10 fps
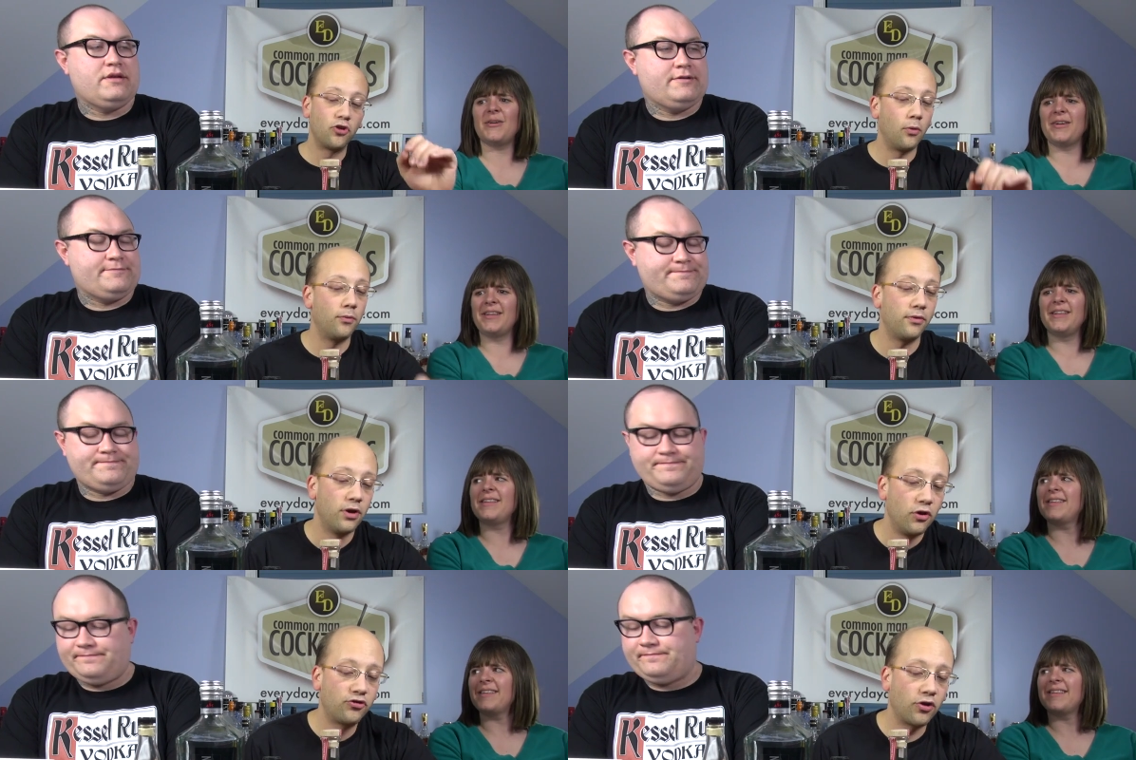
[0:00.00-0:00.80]
Speaker 1: So
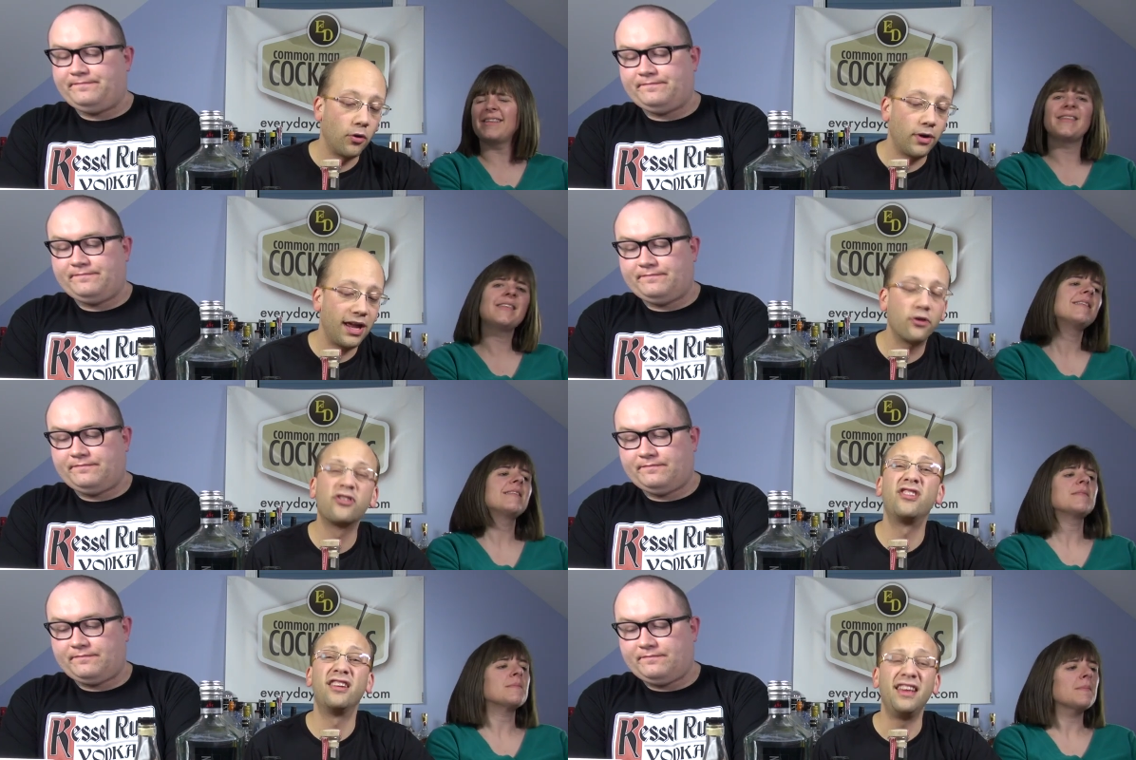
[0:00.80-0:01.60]
so
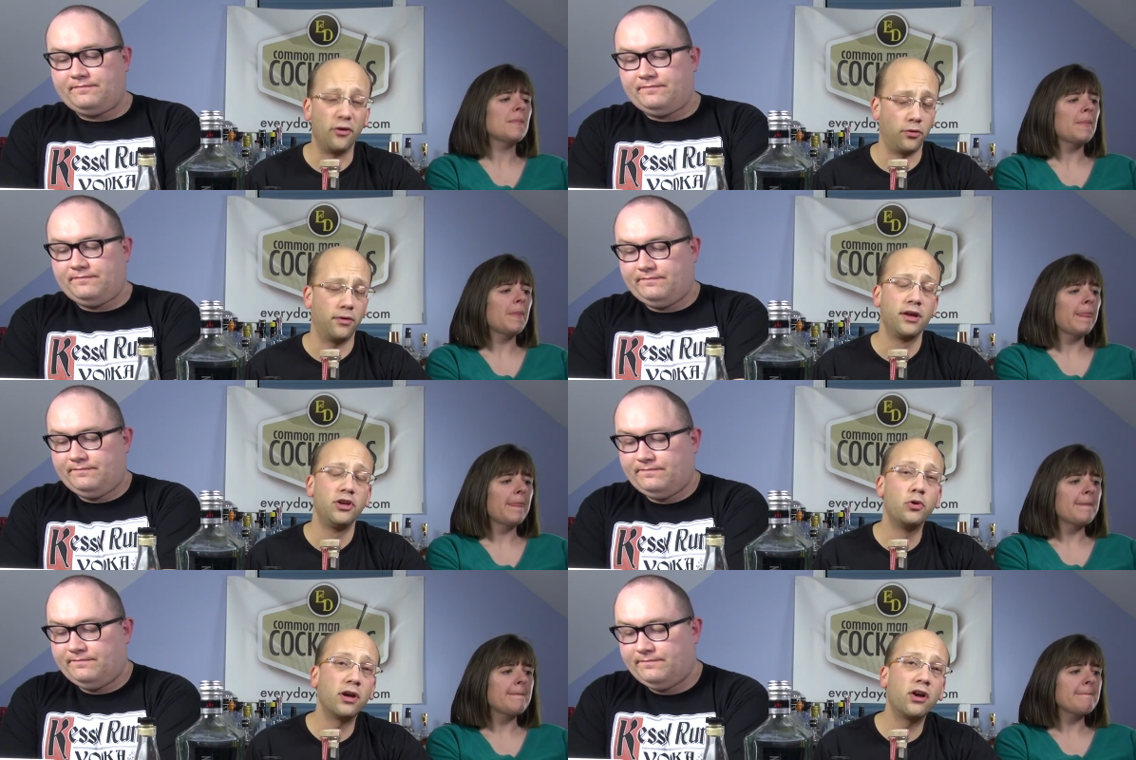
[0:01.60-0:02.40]
here's the deal.
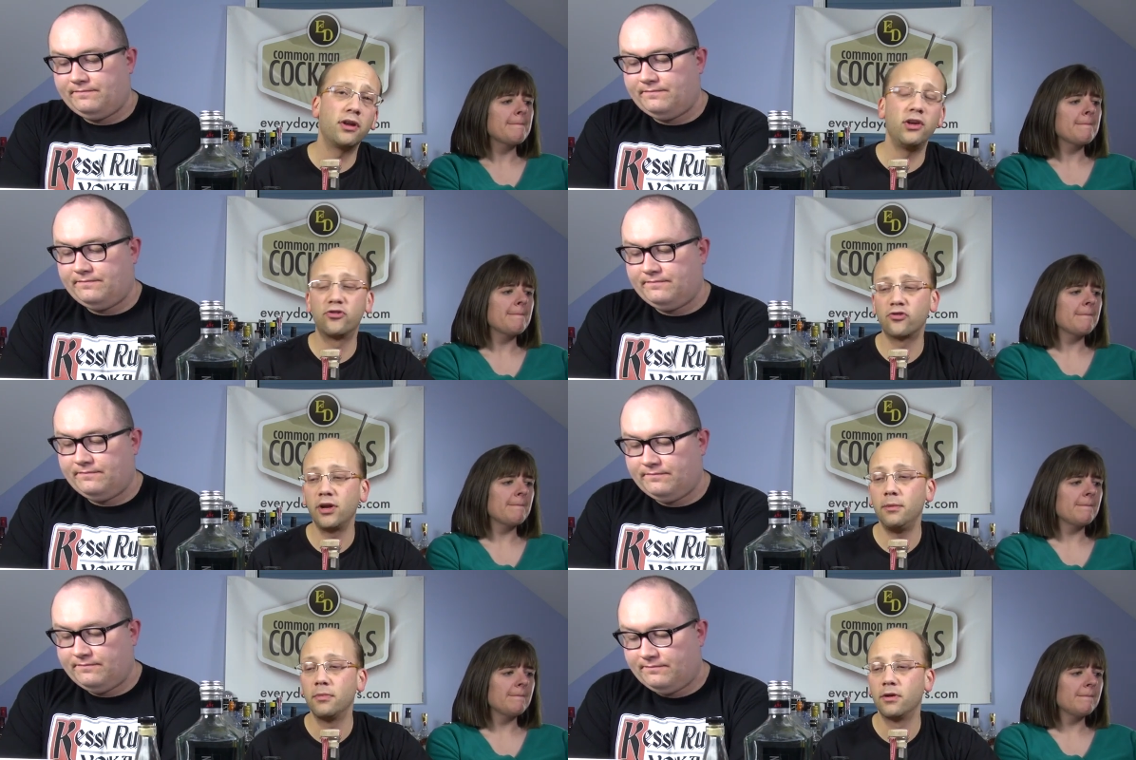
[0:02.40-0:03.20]
You could go to
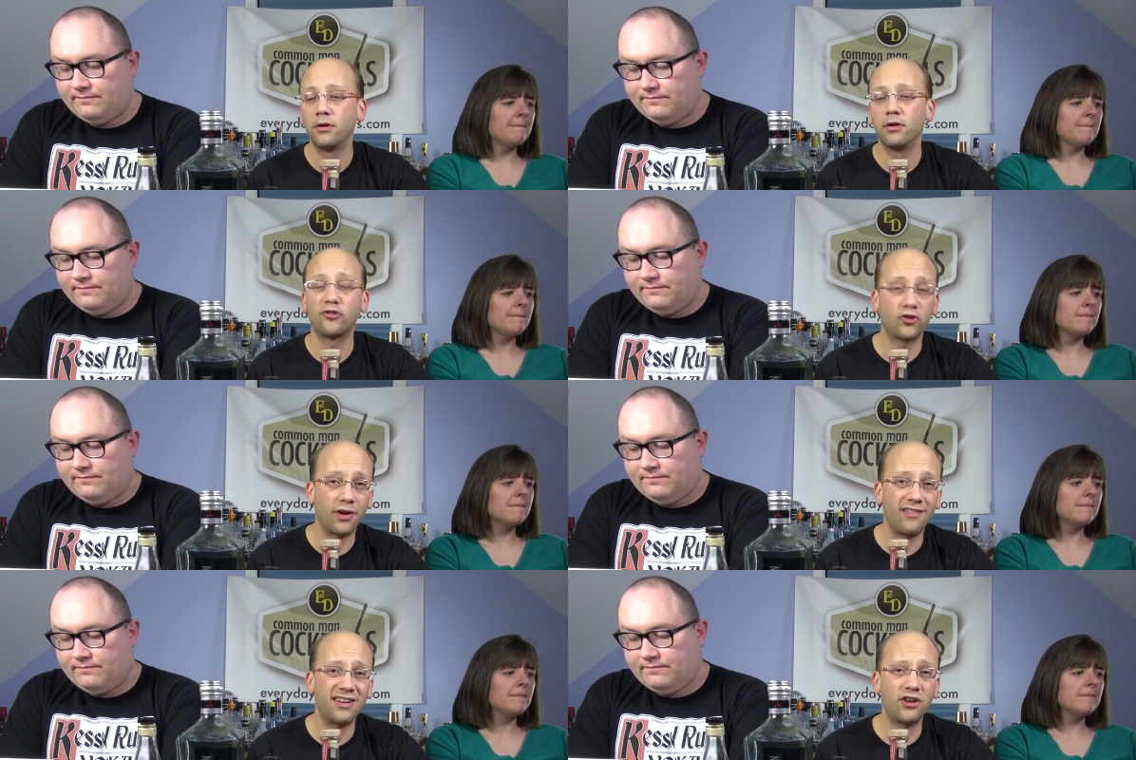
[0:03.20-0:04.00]
UStream, search for
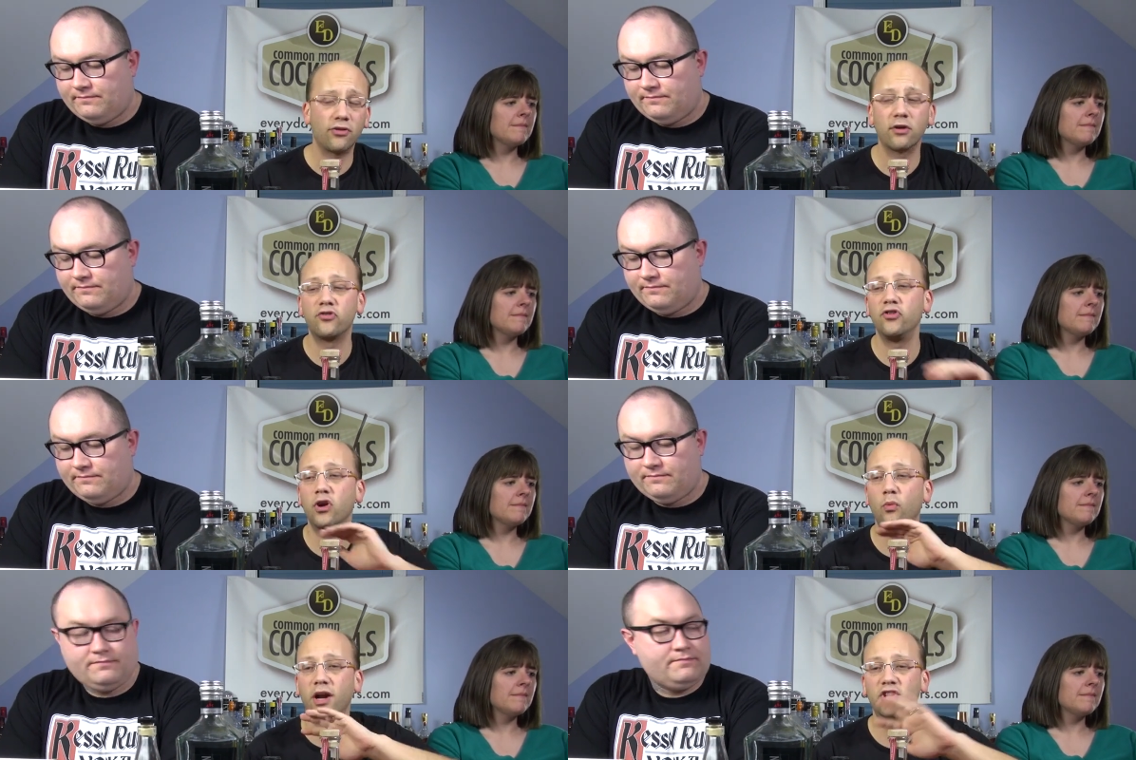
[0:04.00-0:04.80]
Everyday Drinkers. You
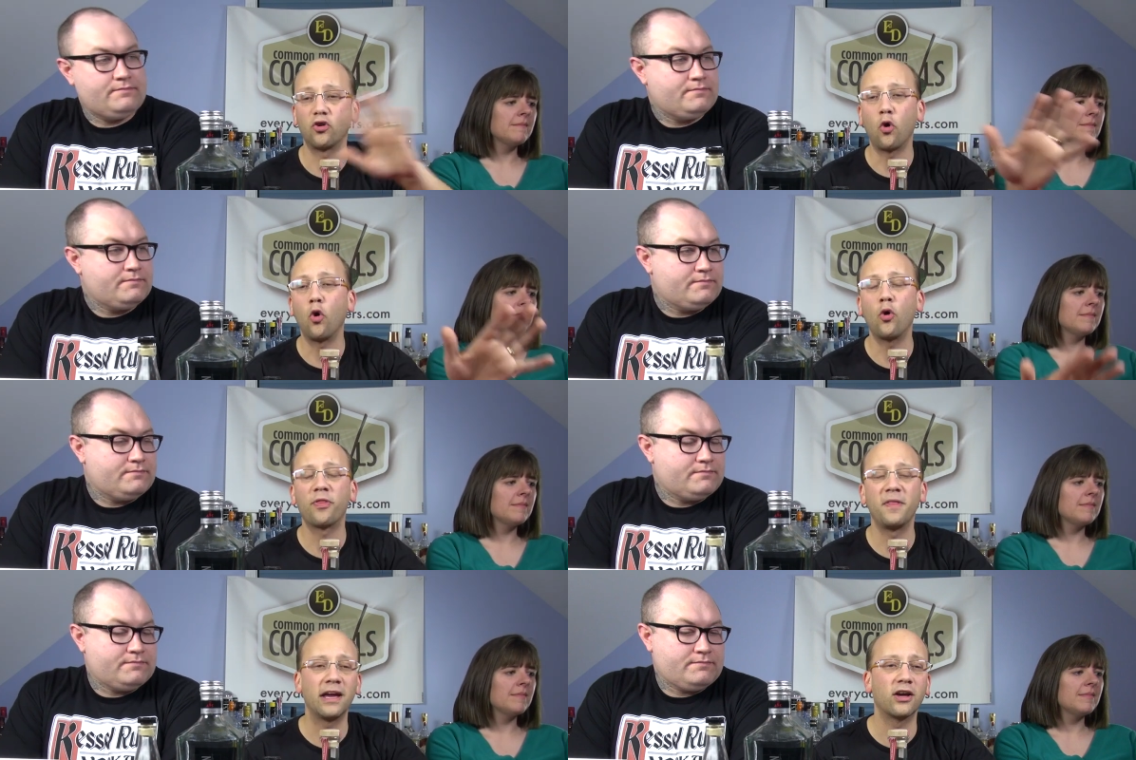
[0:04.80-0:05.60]
can watch the whole
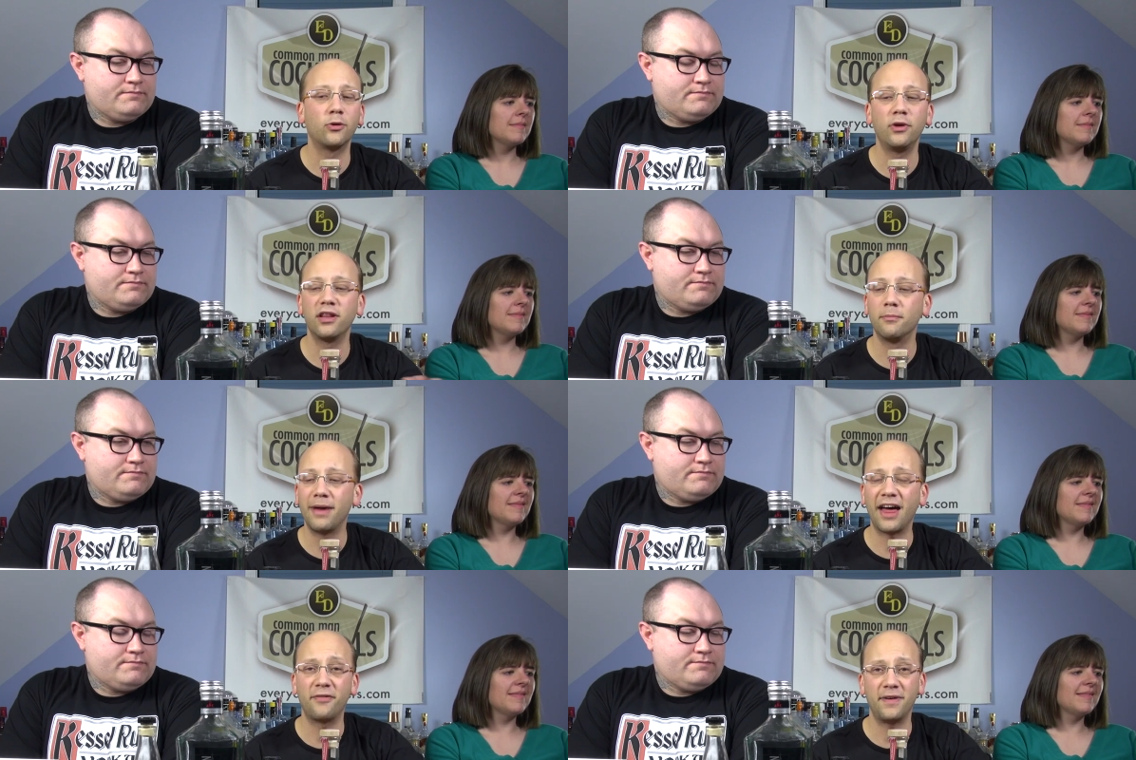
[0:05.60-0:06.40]
thing, including the
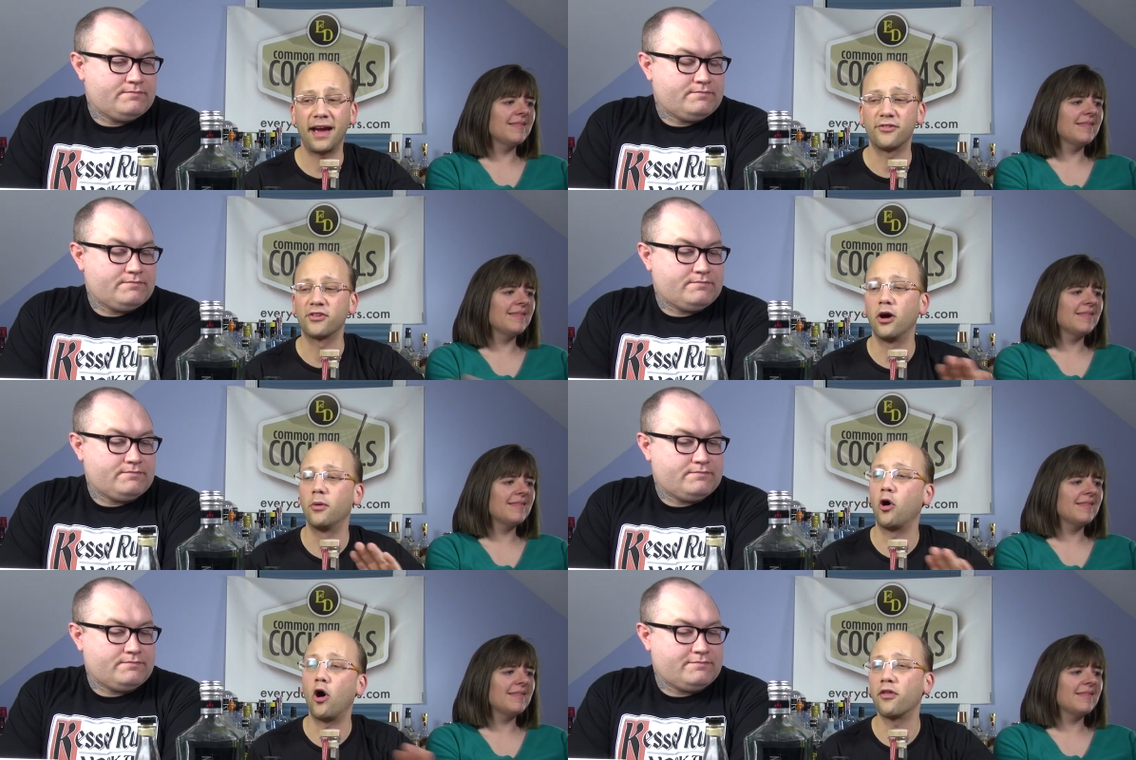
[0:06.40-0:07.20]
math fiasco
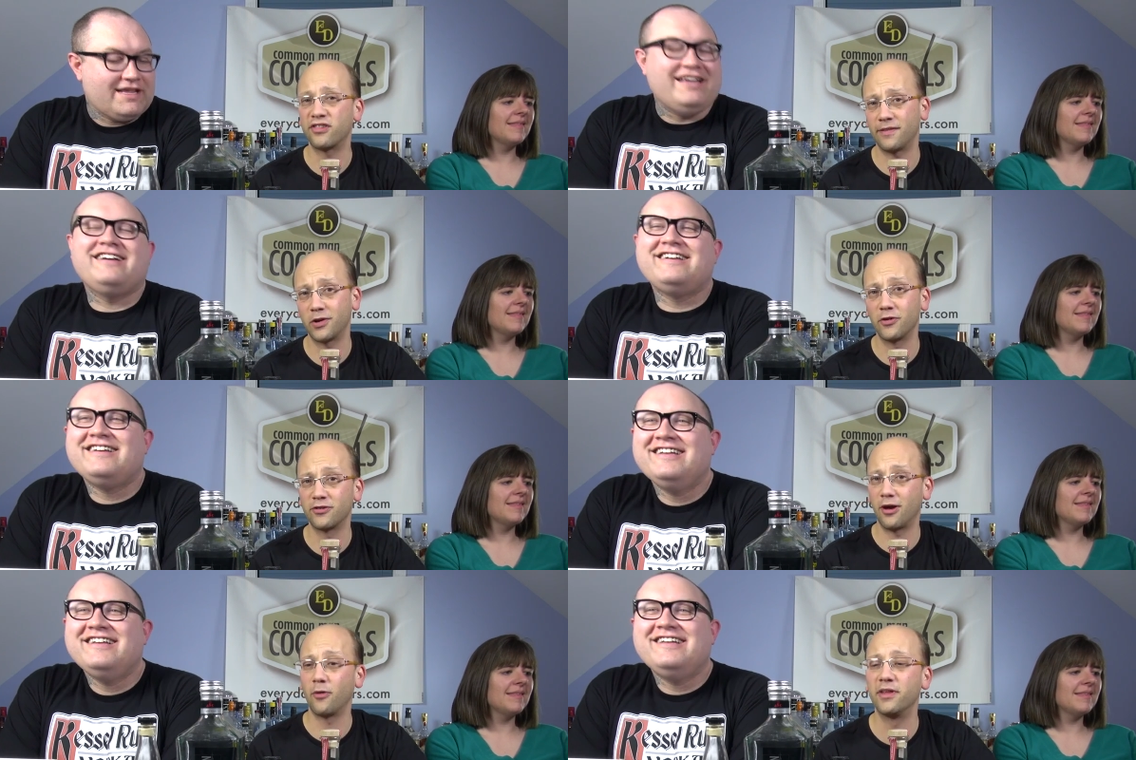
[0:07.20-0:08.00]
and all the stuff that goes
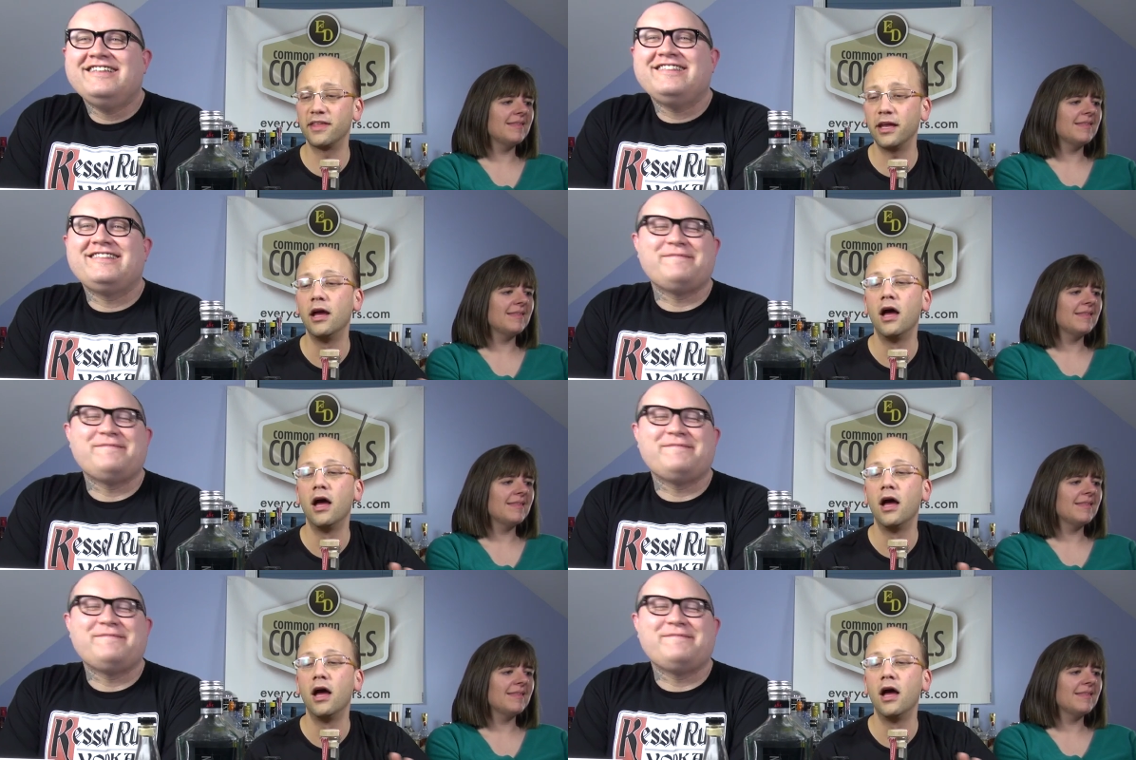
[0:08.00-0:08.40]
along with it.